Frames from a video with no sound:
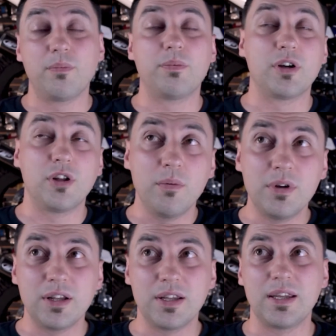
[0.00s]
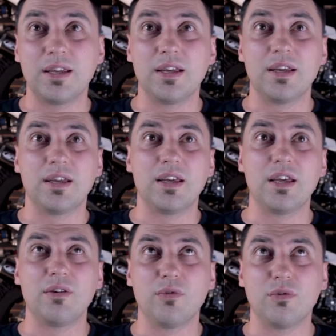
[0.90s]
predominantly
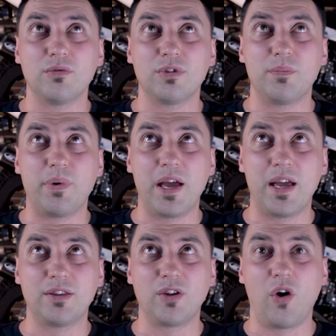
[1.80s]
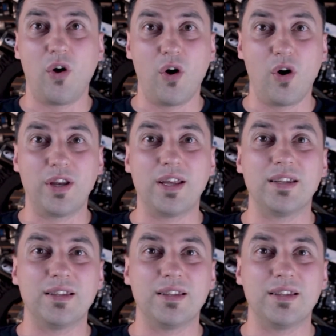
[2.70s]
it will depend on